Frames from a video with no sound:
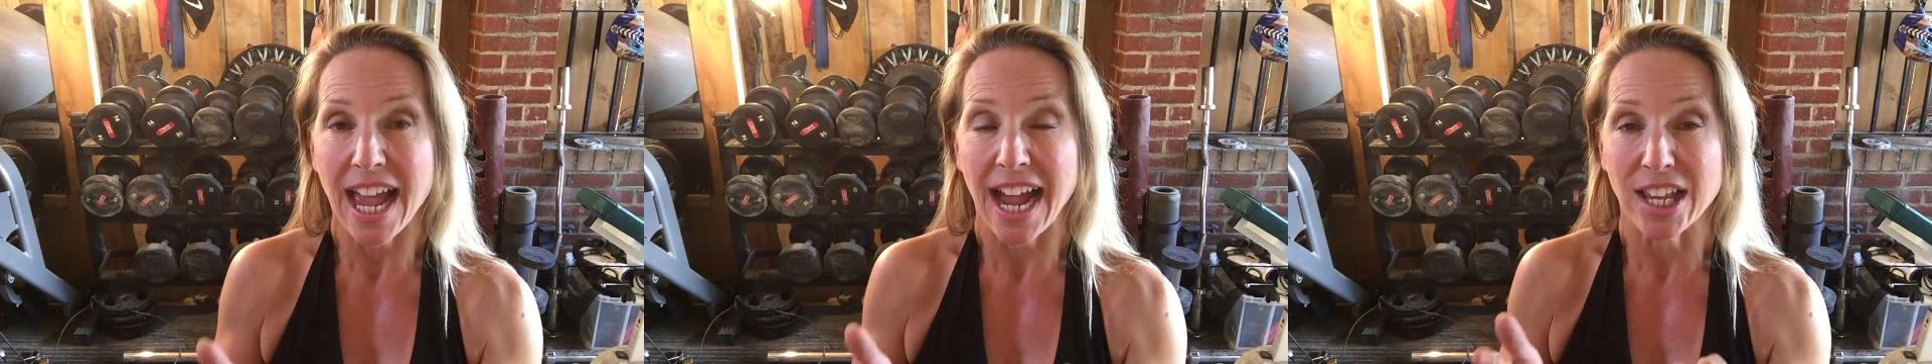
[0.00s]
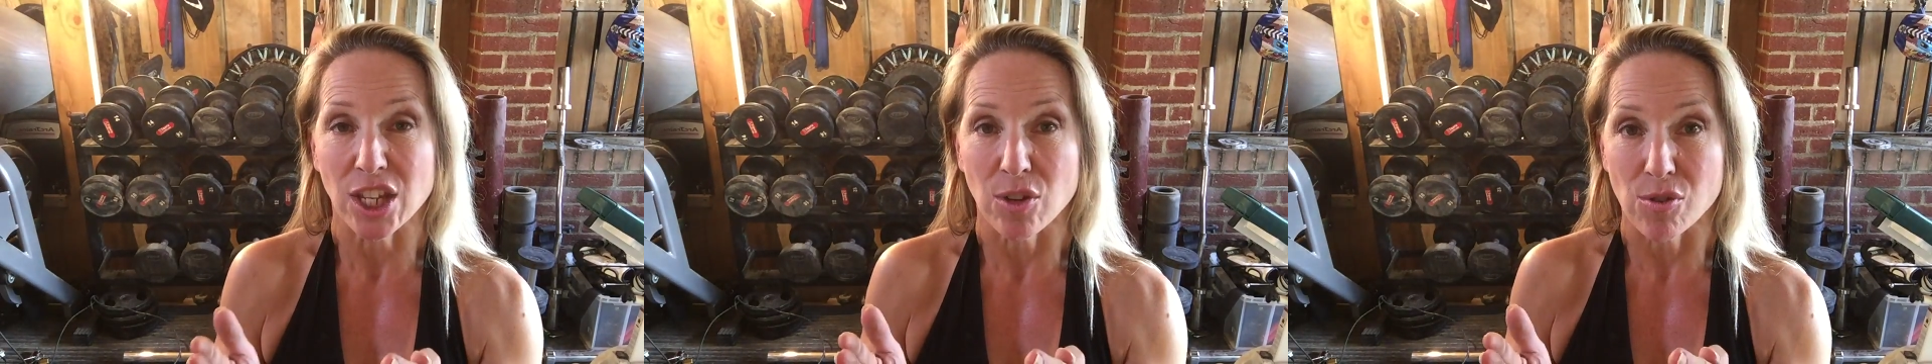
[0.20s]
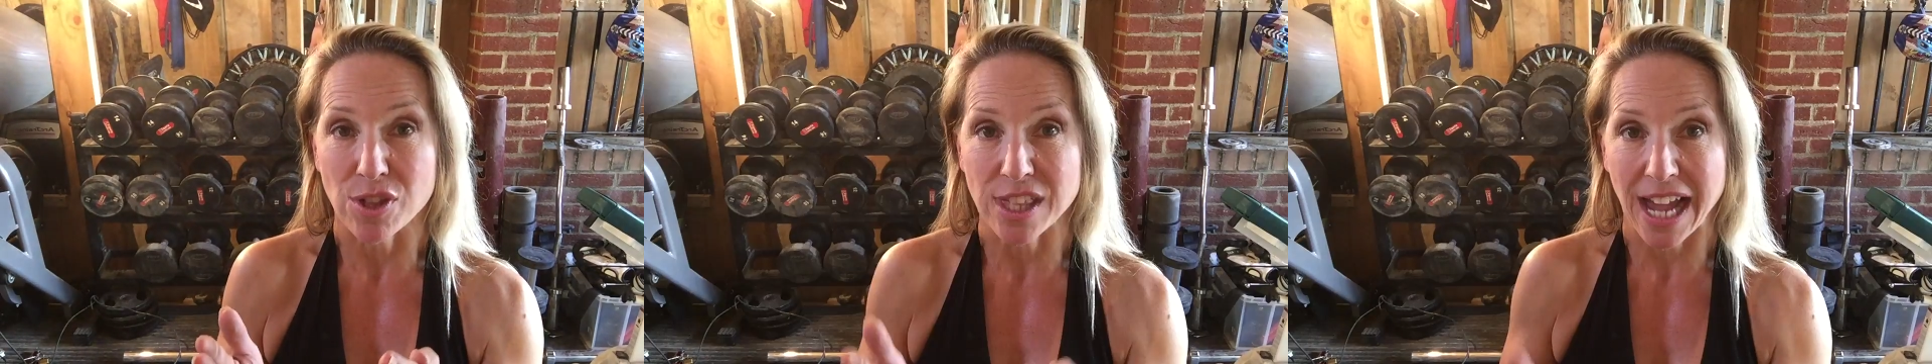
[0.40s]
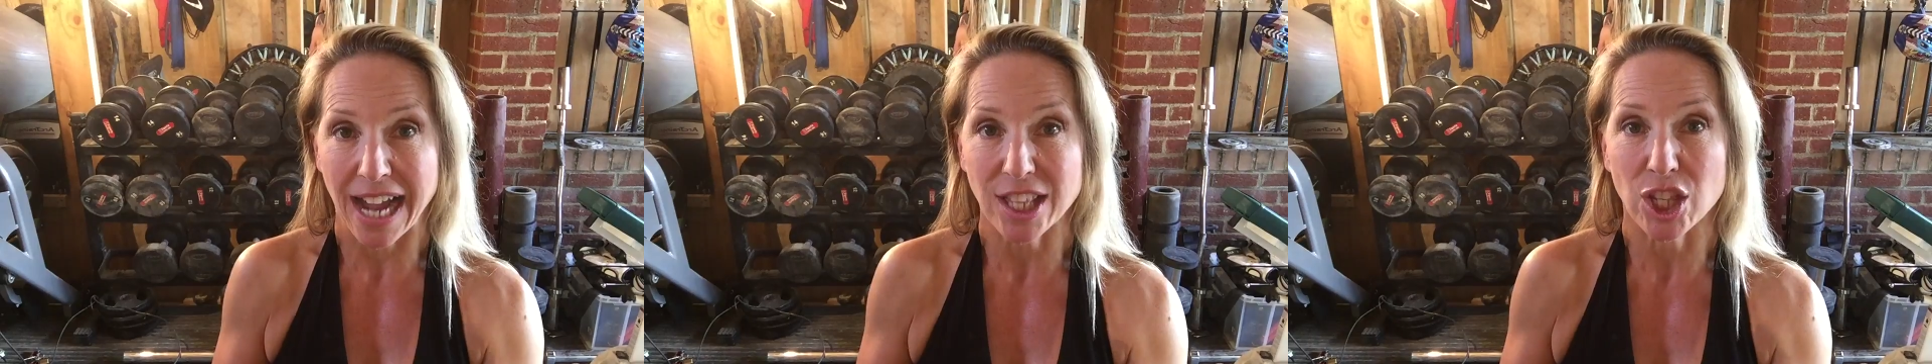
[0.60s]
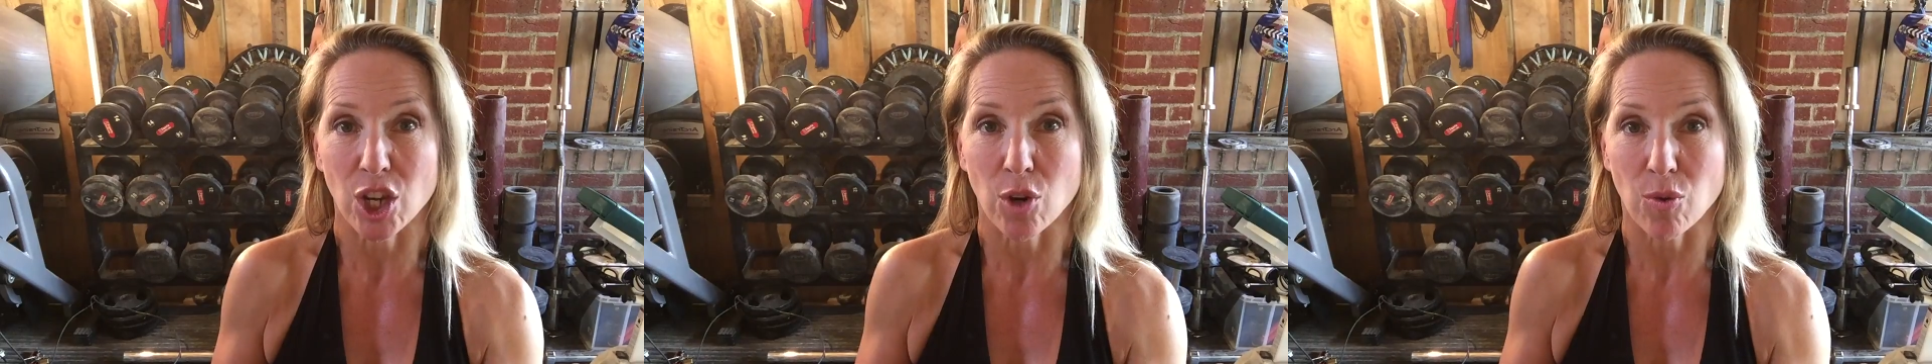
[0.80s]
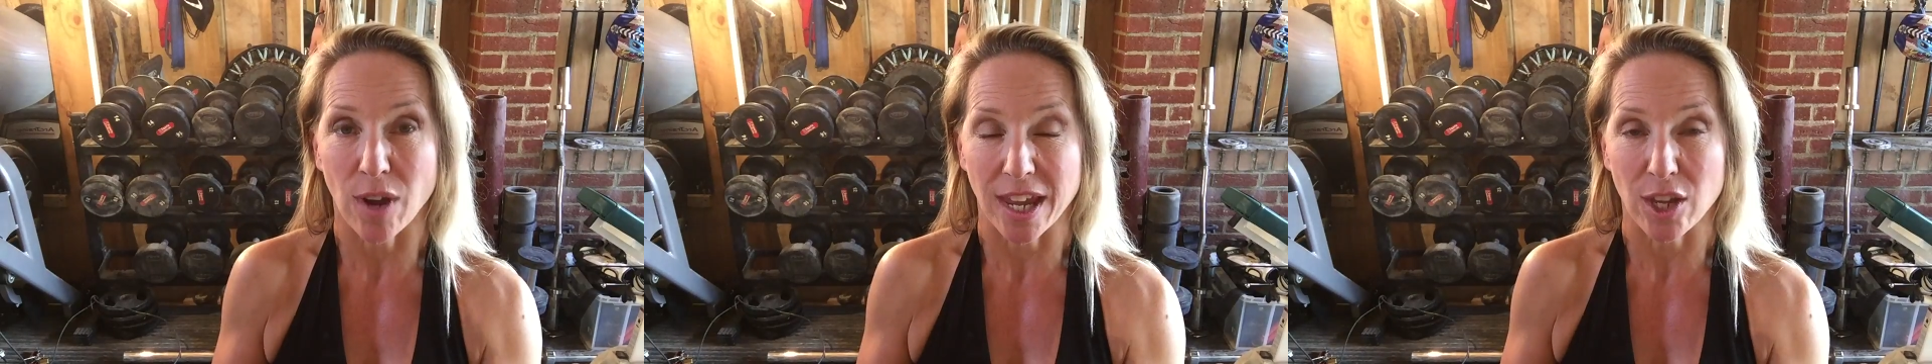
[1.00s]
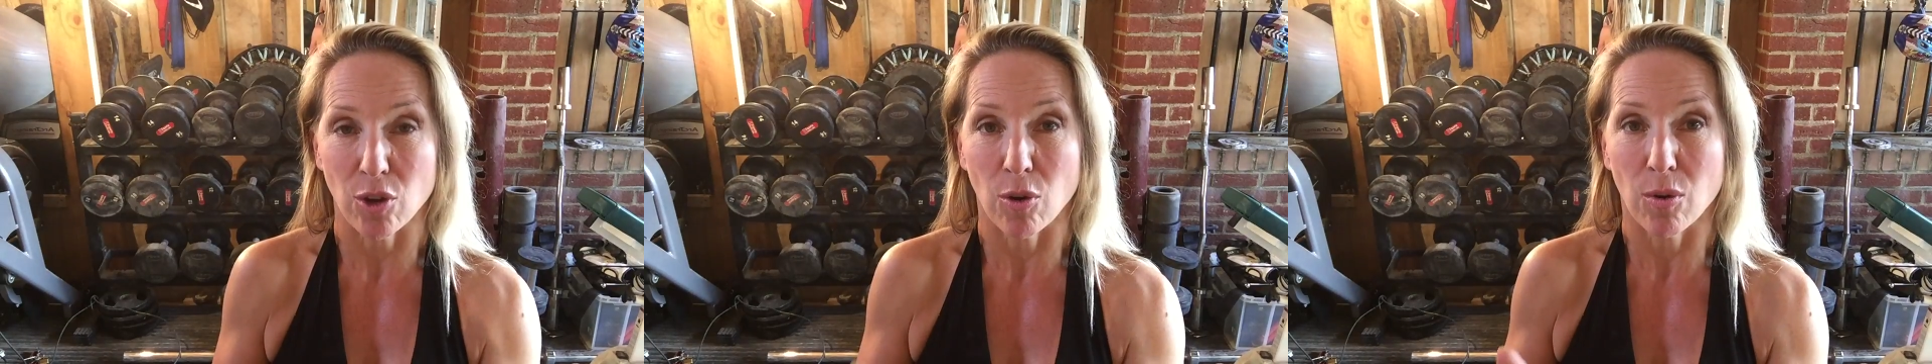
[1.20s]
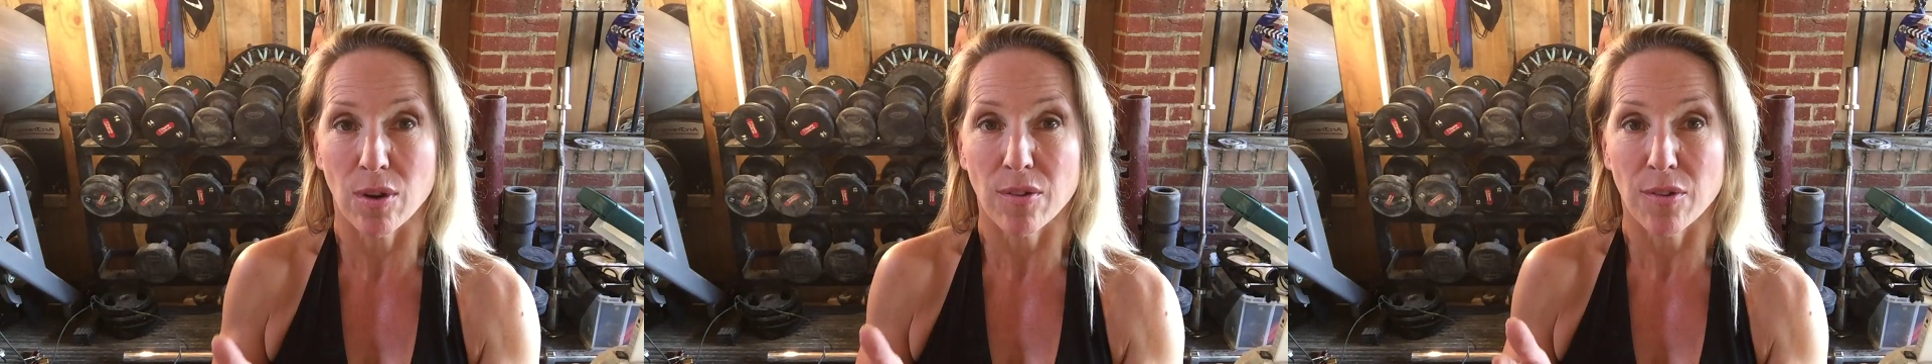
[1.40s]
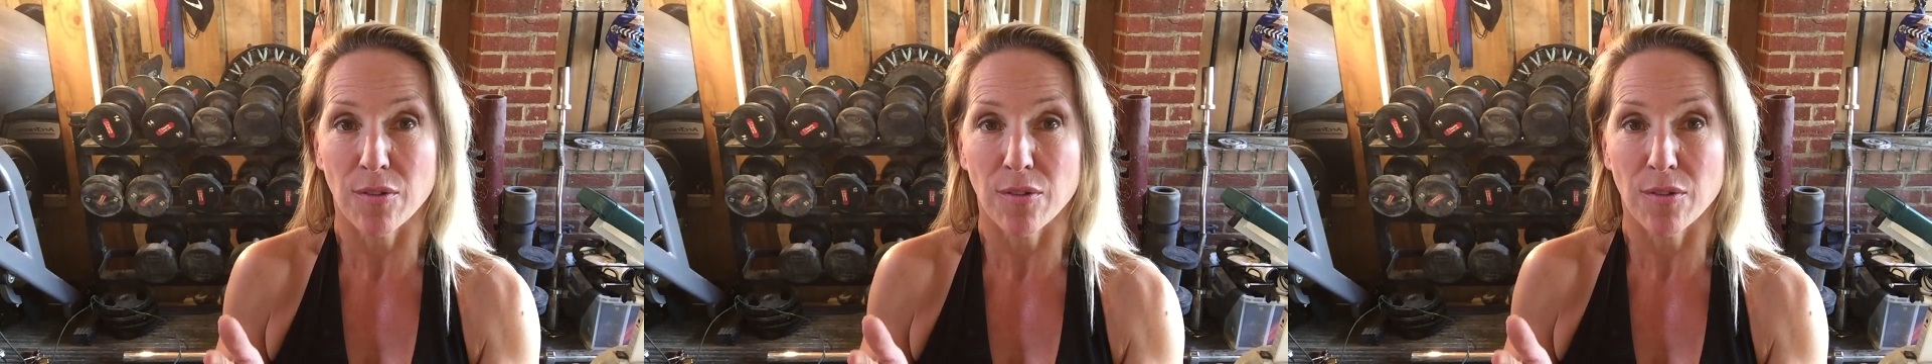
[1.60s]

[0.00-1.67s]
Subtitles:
and use that to create your